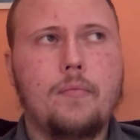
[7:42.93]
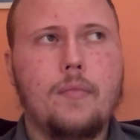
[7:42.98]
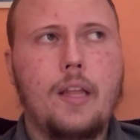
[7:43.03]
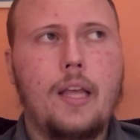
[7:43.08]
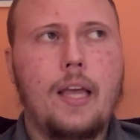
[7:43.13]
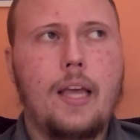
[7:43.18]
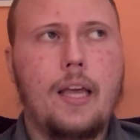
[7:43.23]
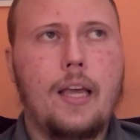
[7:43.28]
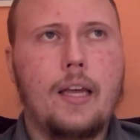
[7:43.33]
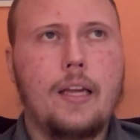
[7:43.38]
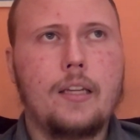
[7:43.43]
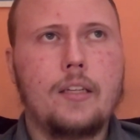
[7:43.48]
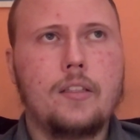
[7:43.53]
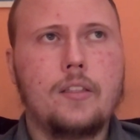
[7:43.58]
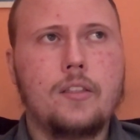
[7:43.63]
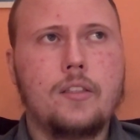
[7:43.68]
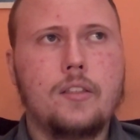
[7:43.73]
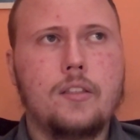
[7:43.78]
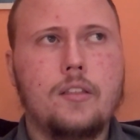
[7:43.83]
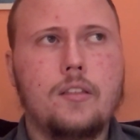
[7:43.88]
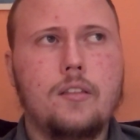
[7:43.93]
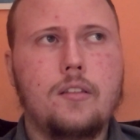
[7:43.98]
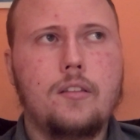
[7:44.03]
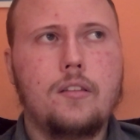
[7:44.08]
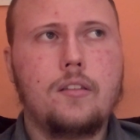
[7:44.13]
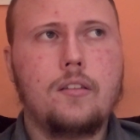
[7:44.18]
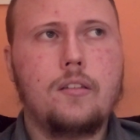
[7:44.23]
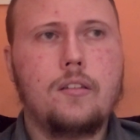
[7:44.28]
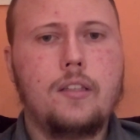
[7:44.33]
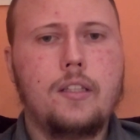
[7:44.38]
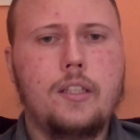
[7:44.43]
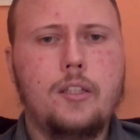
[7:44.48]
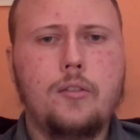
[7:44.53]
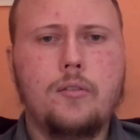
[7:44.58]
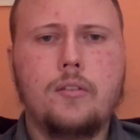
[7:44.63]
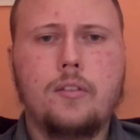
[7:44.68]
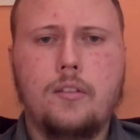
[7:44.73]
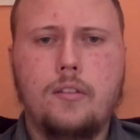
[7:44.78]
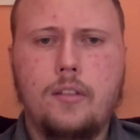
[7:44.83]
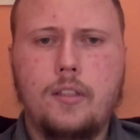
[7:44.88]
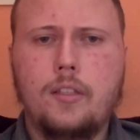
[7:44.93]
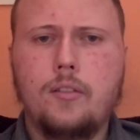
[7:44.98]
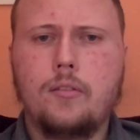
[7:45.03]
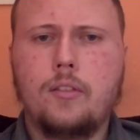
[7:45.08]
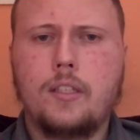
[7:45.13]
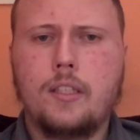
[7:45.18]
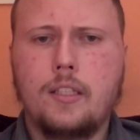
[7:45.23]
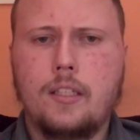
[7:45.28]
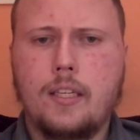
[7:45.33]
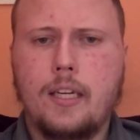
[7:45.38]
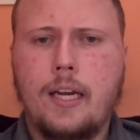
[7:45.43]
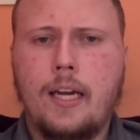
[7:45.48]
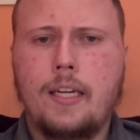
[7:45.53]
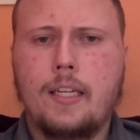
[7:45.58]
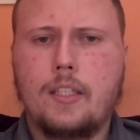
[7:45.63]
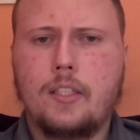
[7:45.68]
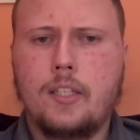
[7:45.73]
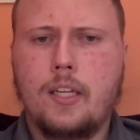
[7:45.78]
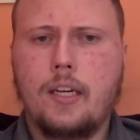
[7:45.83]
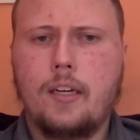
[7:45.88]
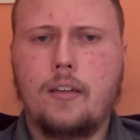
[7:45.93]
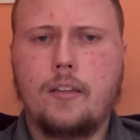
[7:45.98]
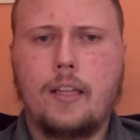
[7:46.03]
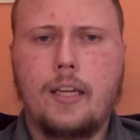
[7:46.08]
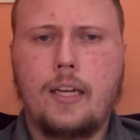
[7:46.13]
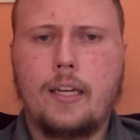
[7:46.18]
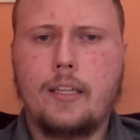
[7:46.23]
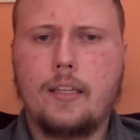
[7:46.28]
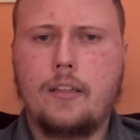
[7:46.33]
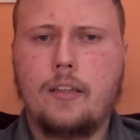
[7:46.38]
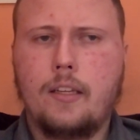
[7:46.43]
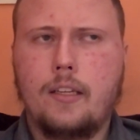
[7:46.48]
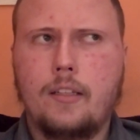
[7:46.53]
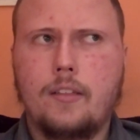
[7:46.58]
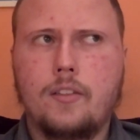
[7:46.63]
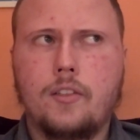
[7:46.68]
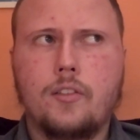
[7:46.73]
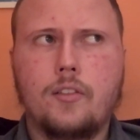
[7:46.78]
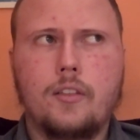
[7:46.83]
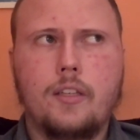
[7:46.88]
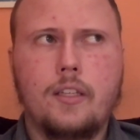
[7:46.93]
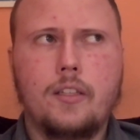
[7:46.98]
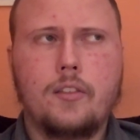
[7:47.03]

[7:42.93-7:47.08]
and you can kind of tell that it's